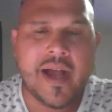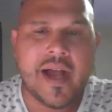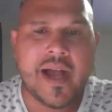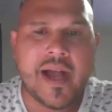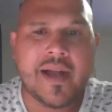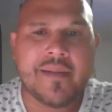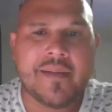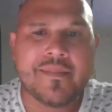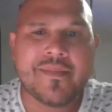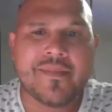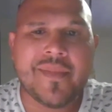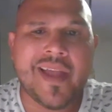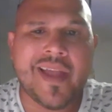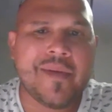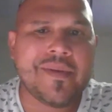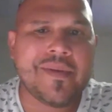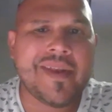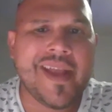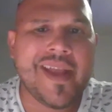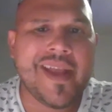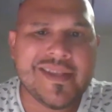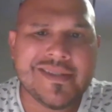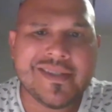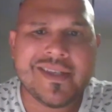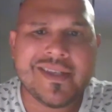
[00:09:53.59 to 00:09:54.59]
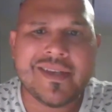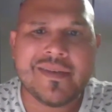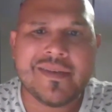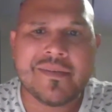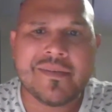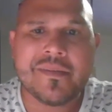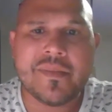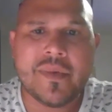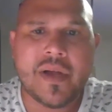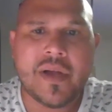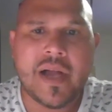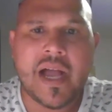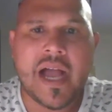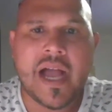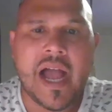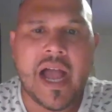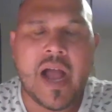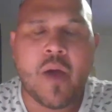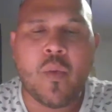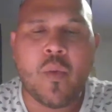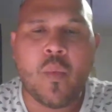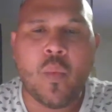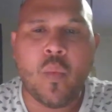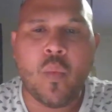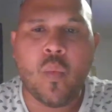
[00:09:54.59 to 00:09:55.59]
I would ask him,
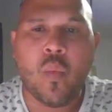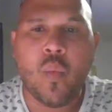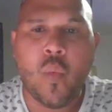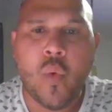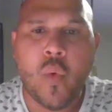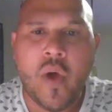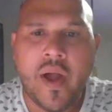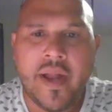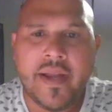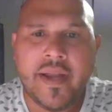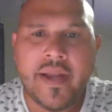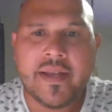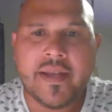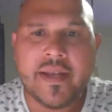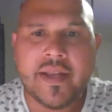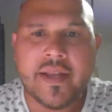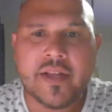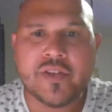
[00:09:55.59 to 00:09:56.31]
what